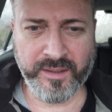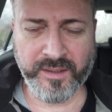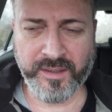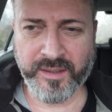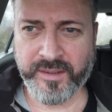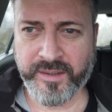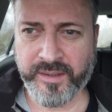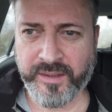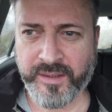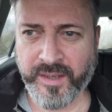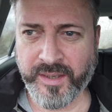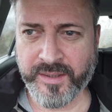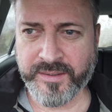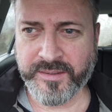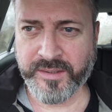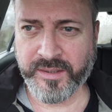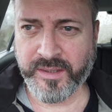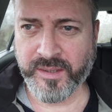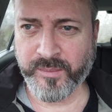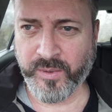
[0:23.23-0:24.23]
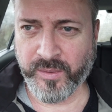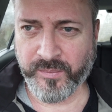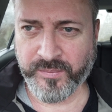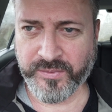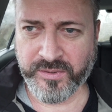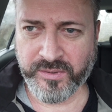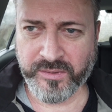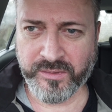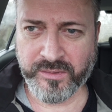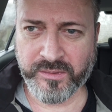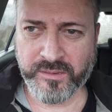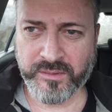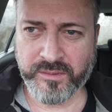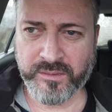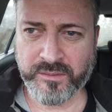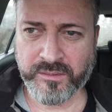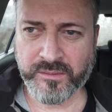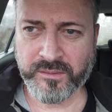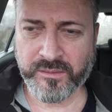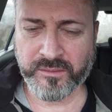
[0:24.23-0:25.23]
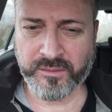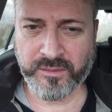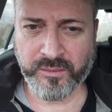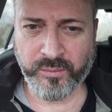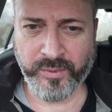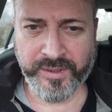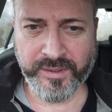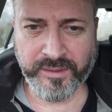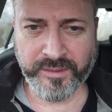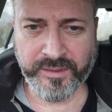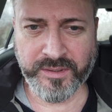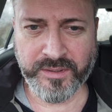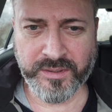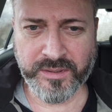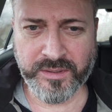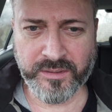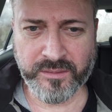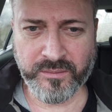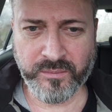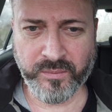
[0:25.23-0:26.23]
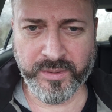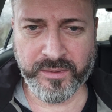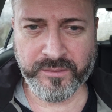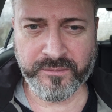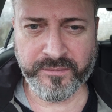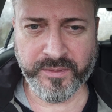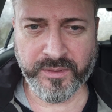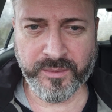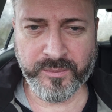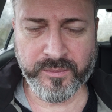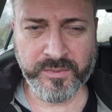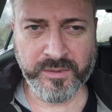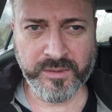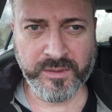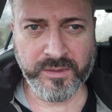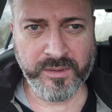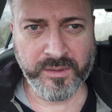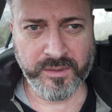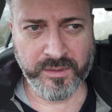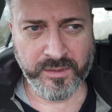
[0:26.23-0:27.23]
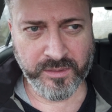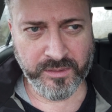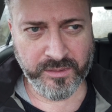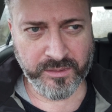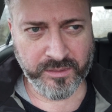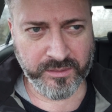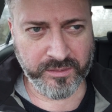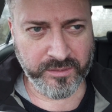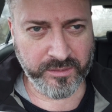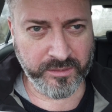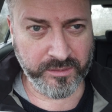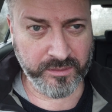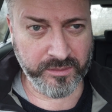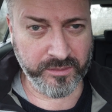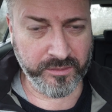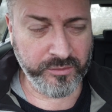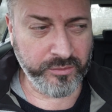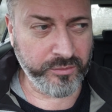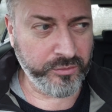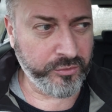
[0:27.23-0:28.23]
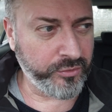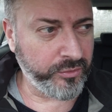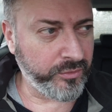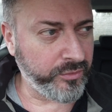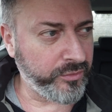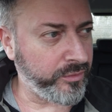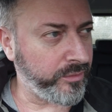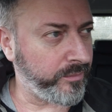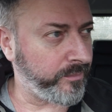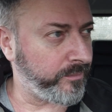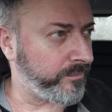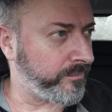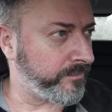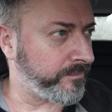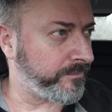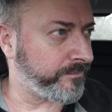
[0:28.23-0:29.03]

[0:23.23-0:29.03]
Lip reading: I had to come up to the Whitelees Windfarm to shoot some